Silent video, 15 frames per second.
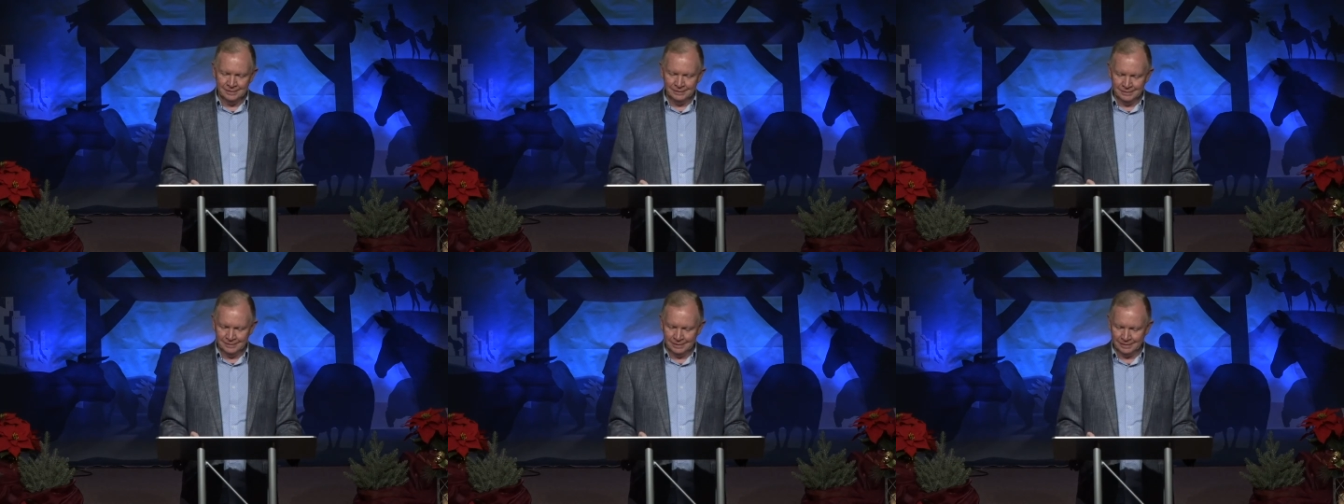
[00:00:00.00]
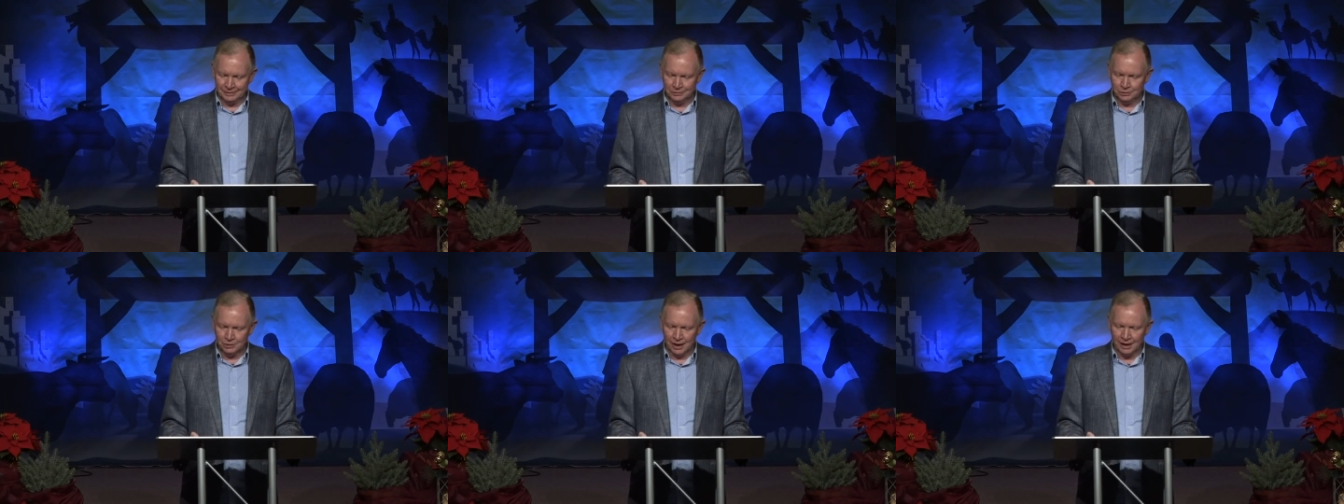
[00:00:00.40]
They
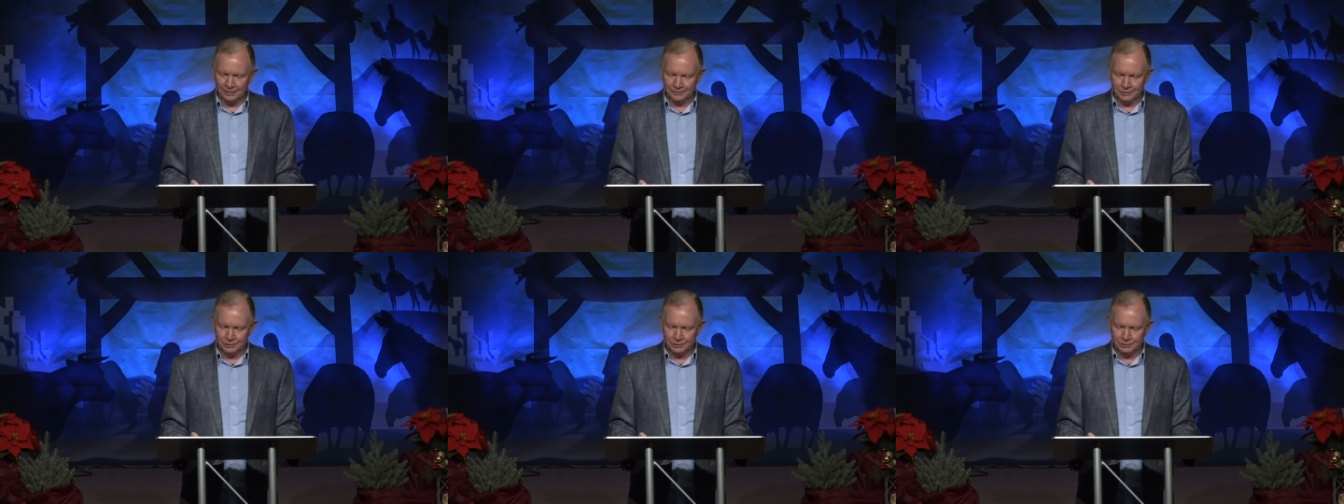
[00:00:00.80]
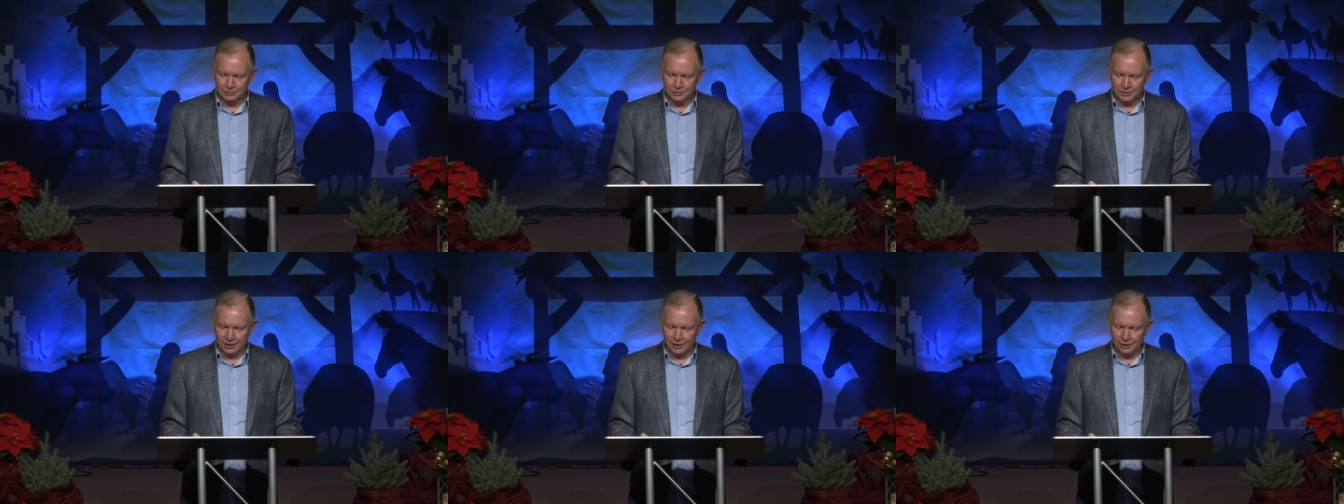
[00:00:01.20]
can drive you
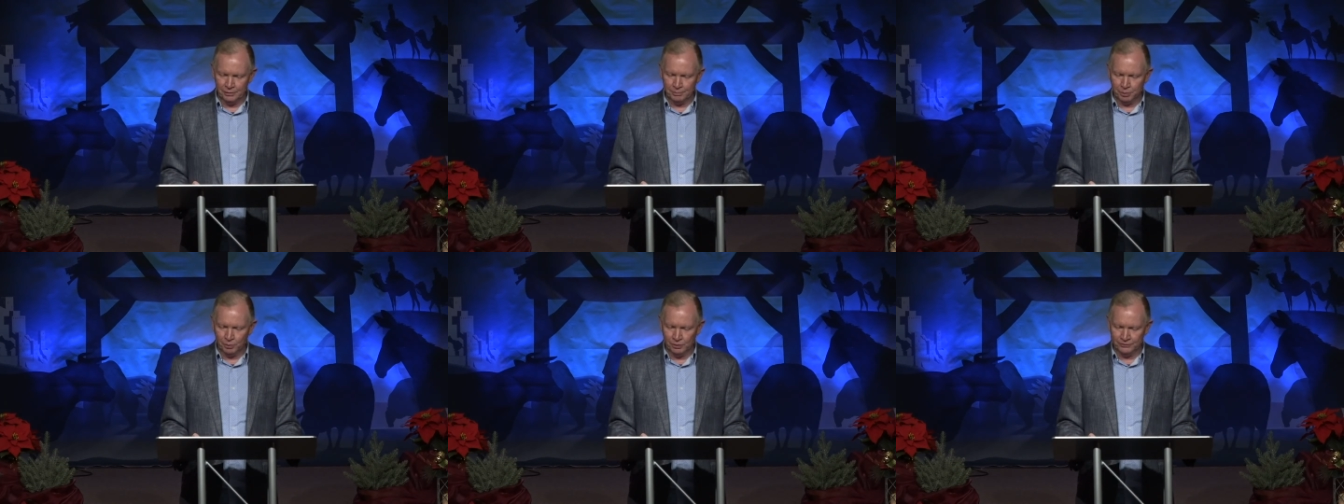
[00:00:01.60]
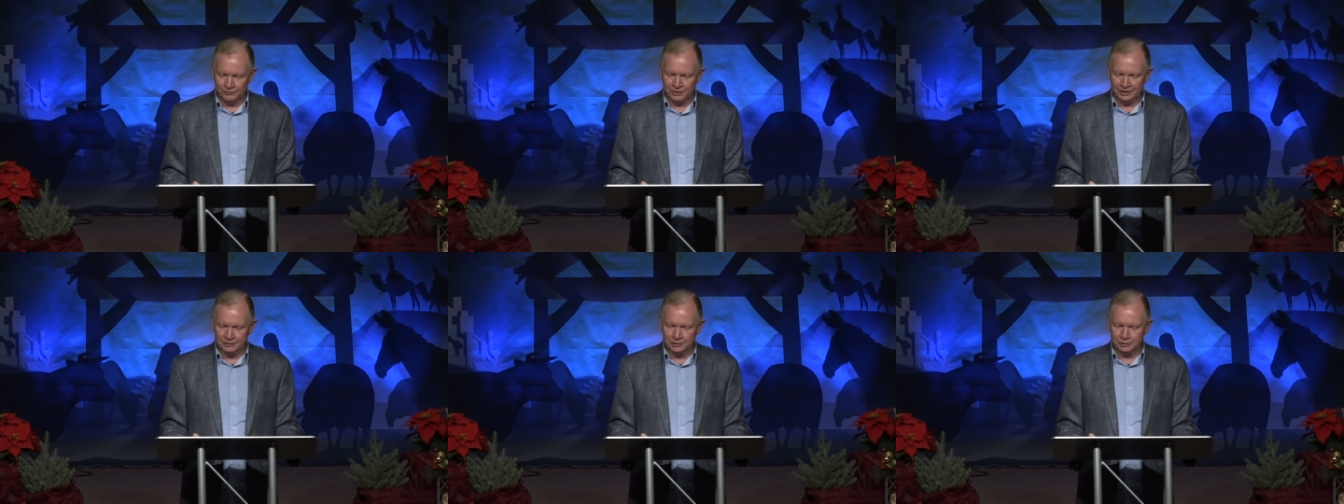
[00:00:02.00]
to the airport,
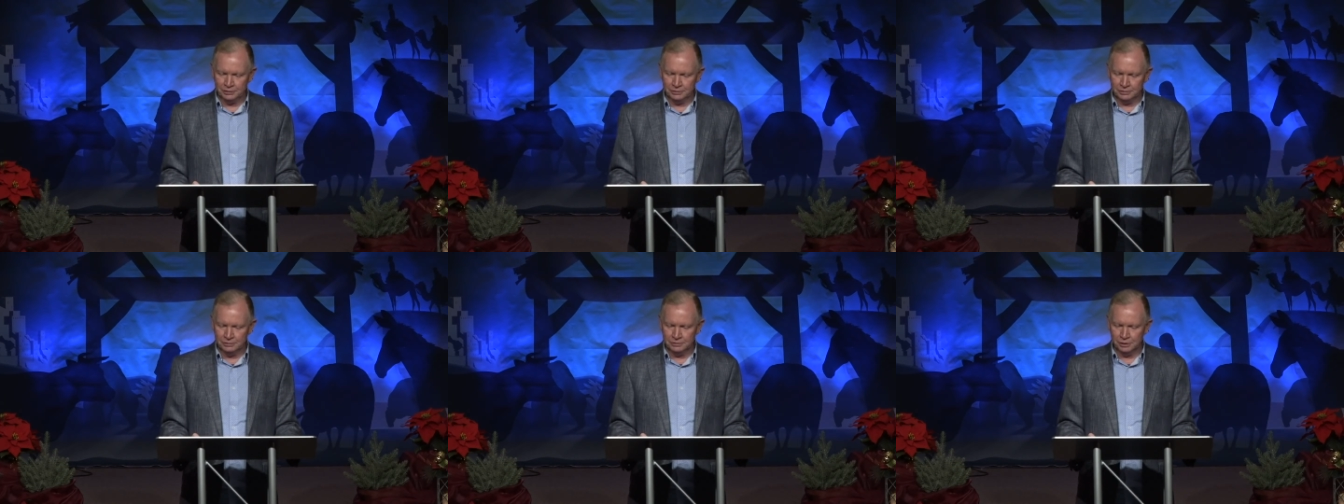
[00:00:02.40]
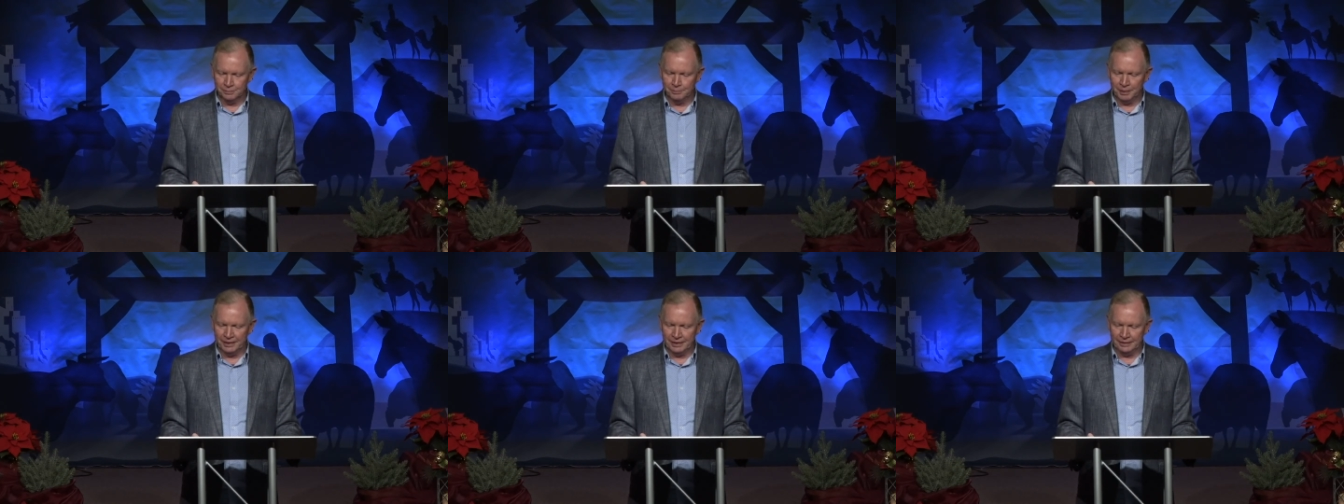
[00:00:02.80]
feed you your
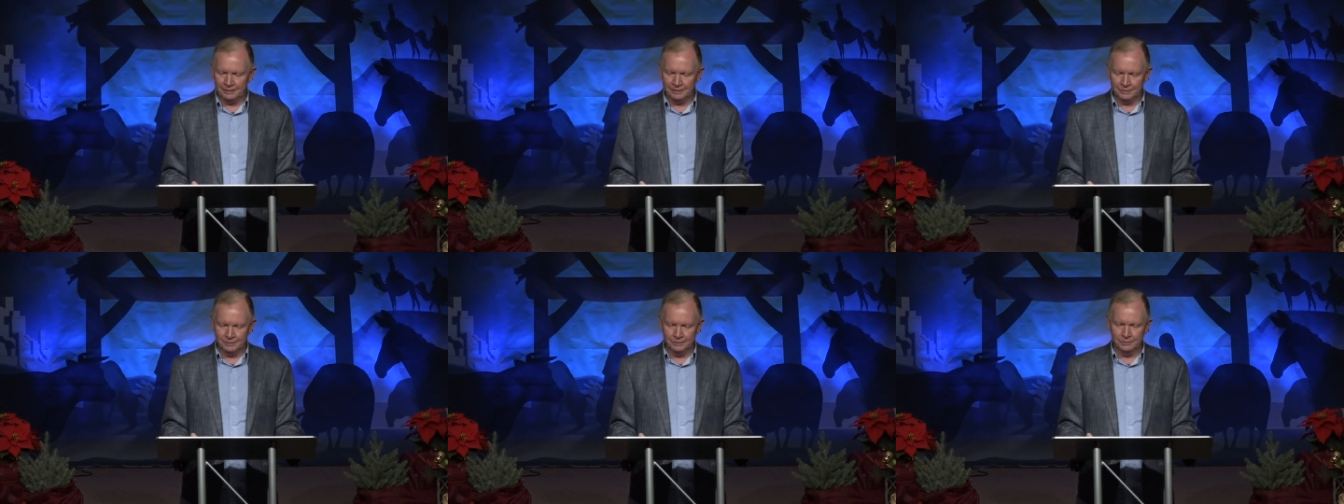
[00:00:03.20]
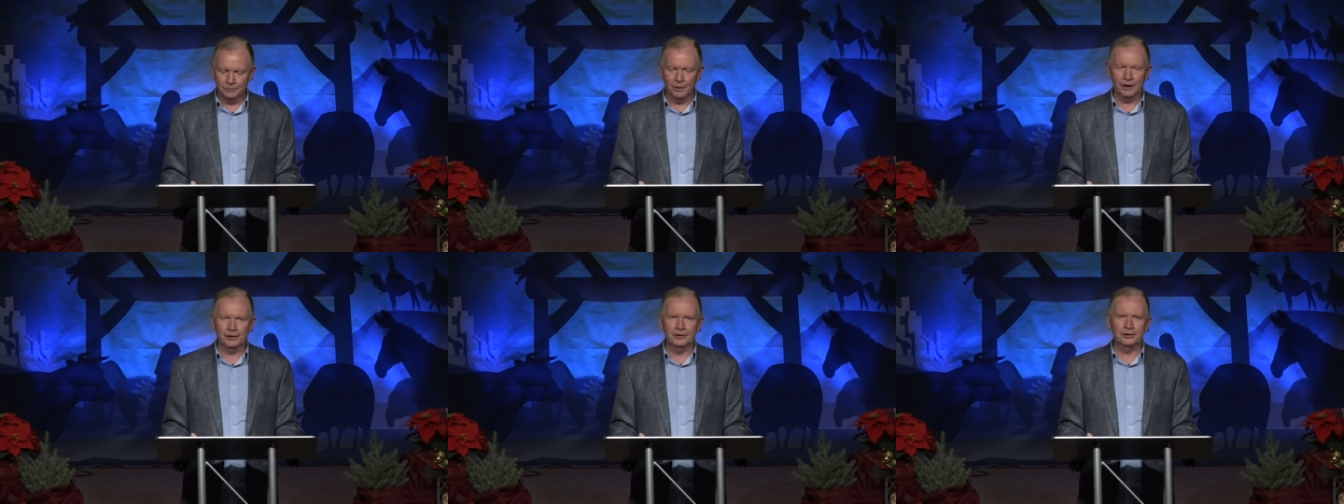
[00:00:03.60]
pet
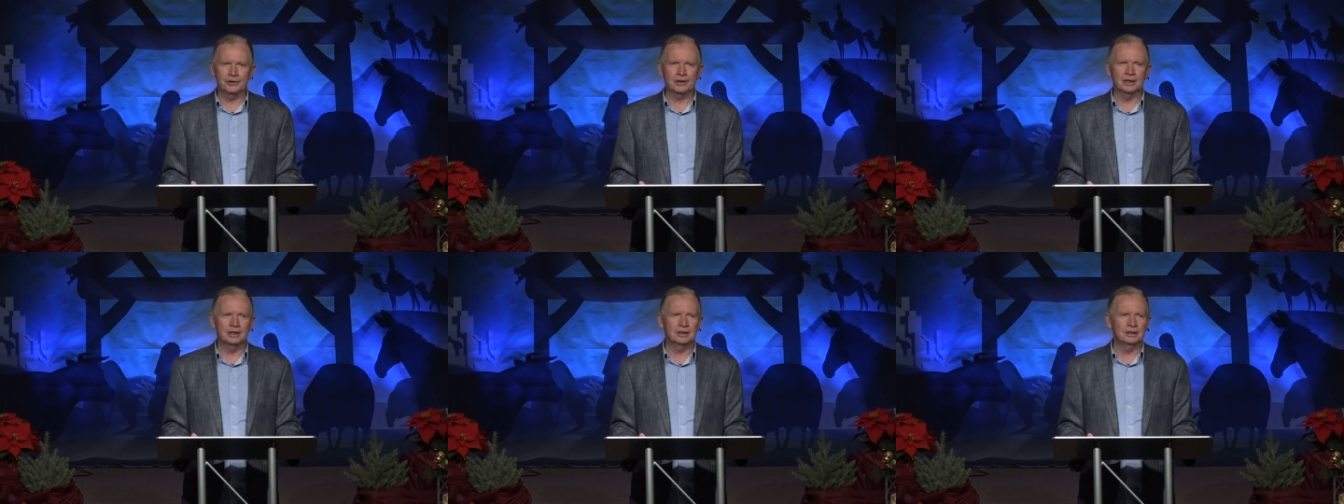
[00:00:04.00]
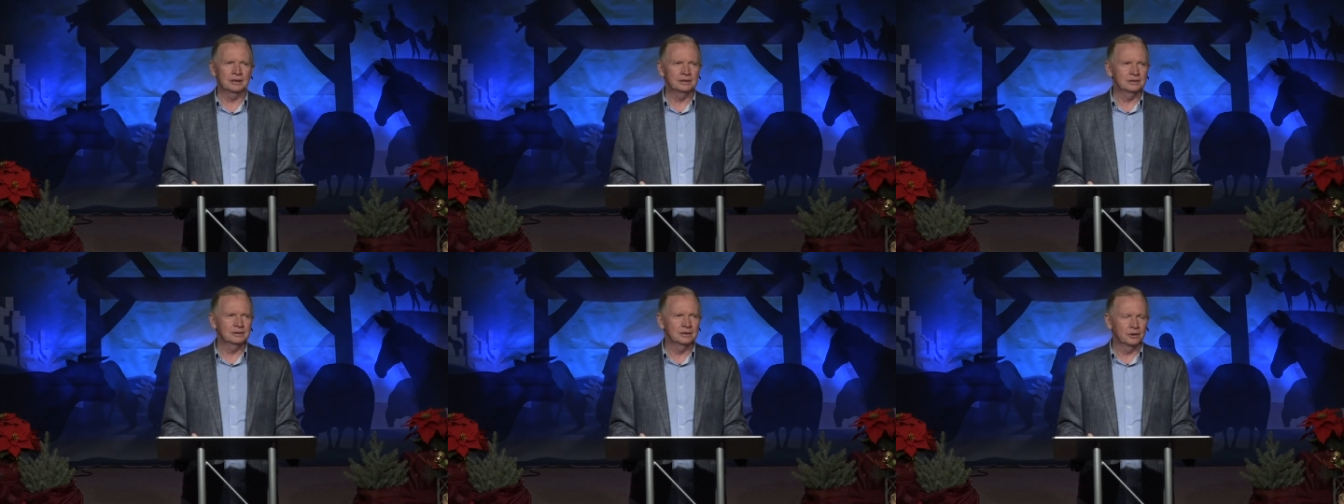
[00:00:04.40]
while you're
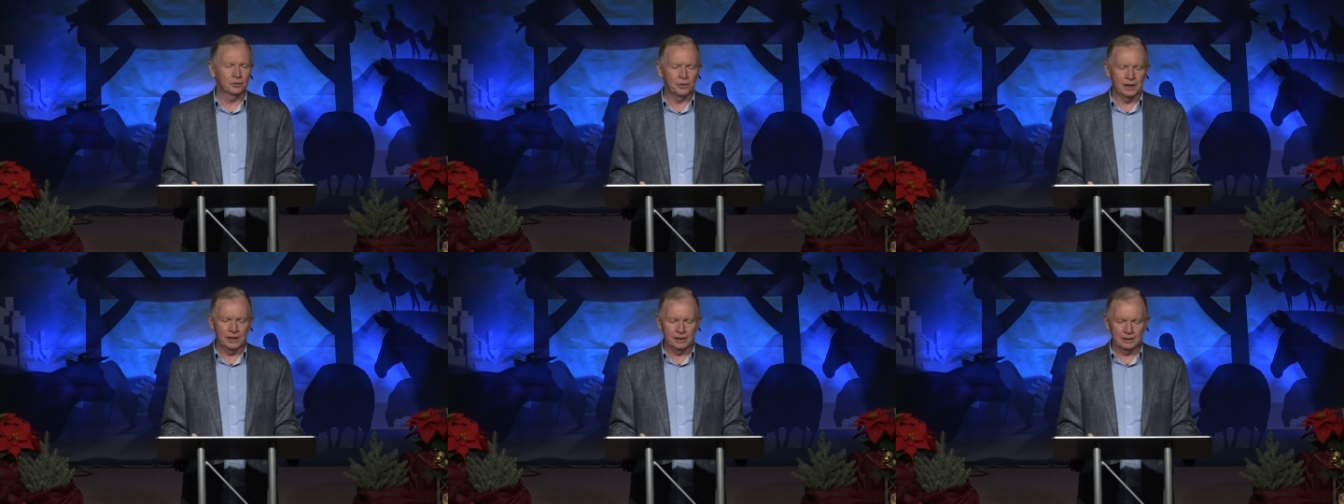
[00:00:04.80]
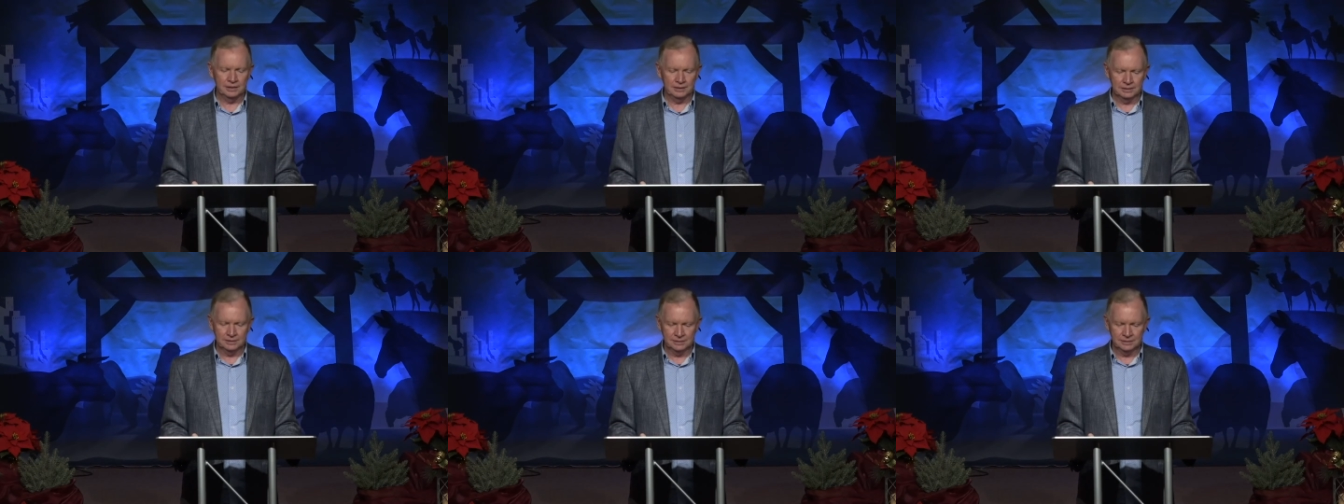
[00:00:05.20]
gone away.